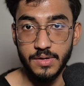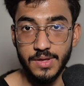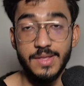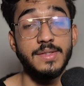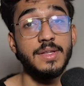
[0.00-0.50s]

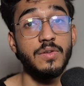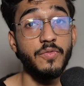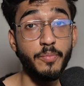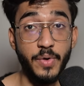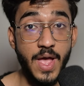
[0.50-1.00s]
instead
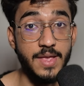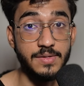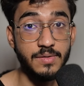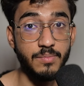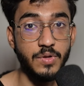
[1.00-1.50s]
of
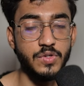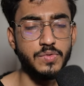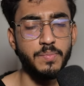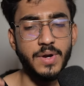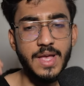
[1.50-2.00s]
price, because
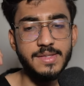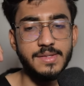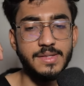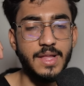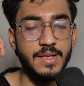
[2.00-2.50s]
price
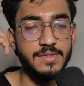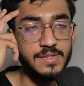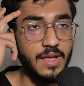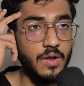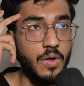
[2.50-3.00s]
is like
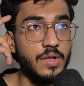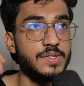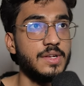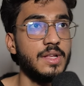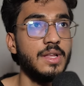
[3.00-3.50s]

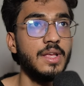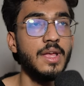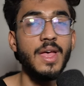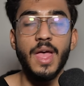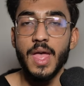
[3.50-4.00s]
psychologically
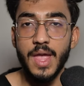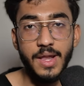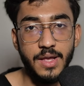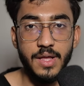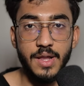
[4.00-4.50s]

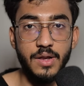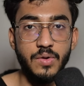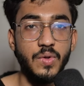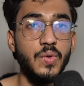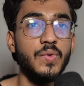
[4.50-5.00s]
incorrect
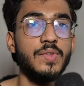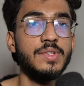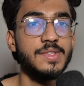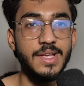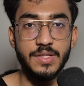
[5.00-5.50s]
to use in
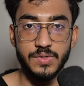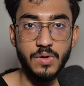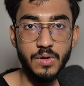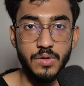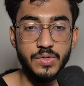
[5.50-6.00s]
sales
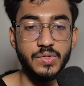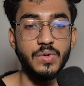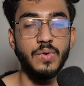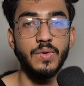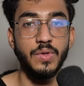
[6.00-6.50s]
call.
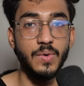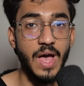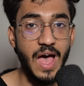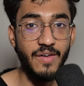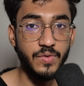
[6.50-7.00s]
So you
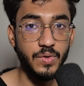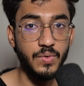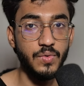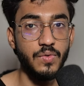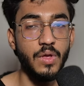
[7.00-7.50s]
have to
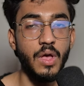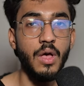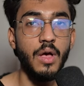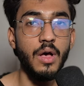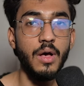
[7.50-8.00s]
use
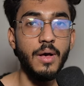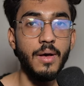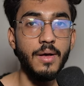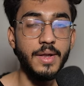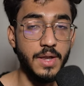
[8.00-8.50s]

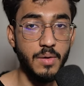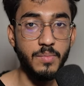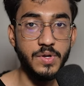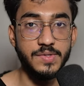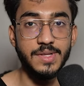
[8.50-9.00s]

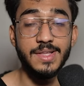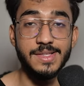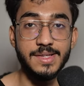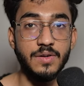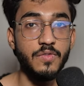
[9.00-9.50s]
numbers
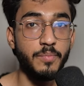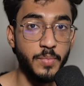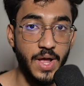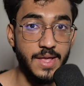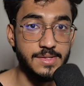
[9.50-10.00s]
instead of
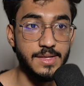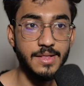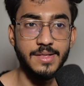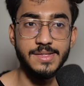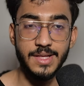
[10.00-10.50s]
price in
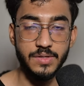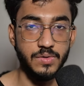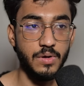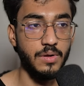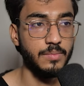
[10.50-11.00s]
the sales
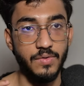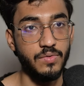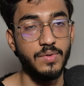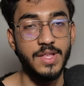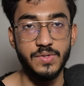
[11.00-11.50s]
call.
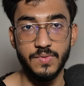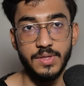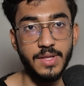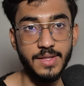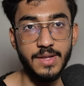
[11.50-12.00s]
So that's one
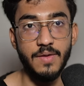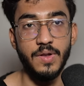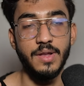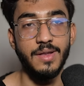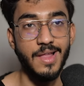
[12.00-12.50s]
thing that I want
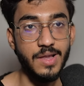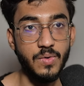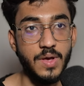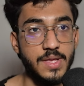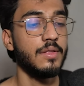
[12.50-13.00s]
to tell you
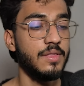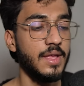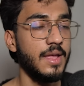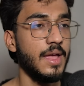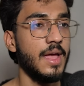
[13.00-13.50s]
guys.
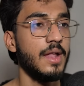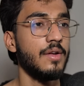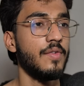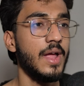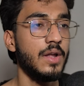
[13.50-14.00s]
Think
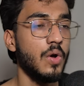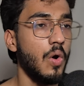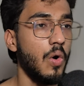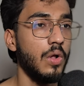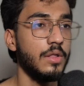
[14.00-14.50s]
and write
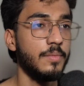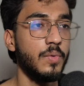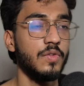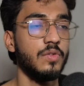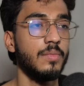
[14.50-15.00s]
all the
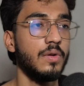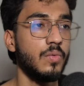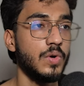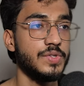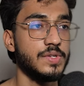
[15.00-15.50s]
possible
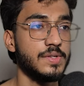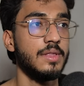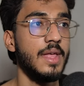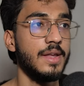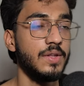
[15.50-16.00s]
questions
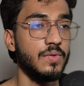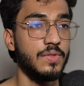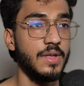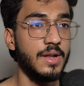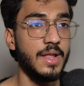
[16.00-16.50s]
that you
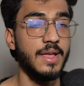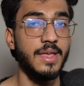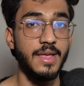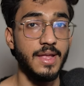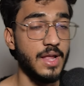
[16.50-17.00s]
think like
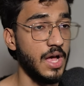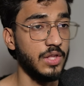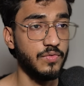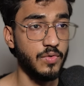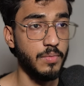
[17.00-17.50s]
he can
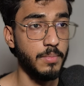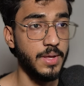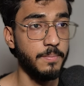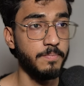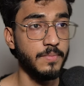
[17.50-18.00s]
ask from
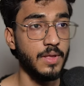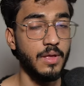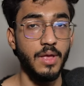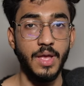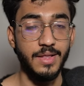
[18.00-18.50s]
me,
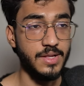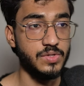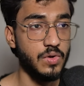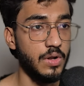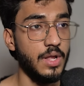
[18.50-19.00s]
and
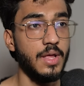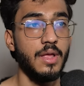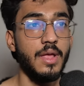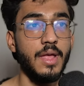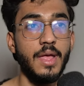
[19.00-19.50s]
that's all.
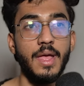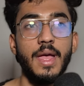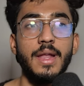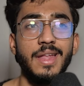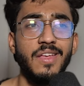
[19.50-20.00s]

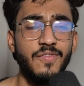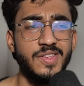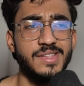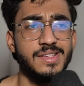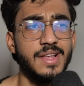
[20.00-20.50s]
And if he
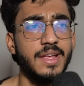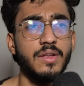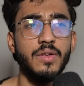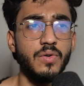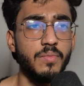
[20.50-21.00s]
says like,
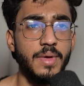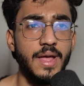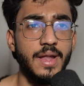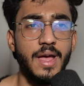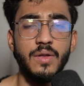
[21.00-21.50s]
no
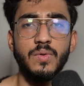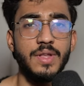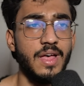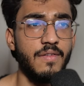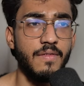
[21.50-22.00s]
man, I don't
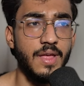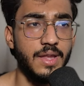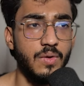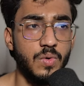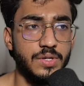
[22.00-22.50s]
have
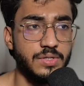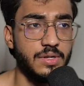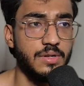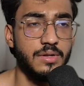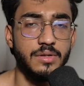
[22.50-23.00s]
any
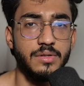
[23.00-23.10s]
question,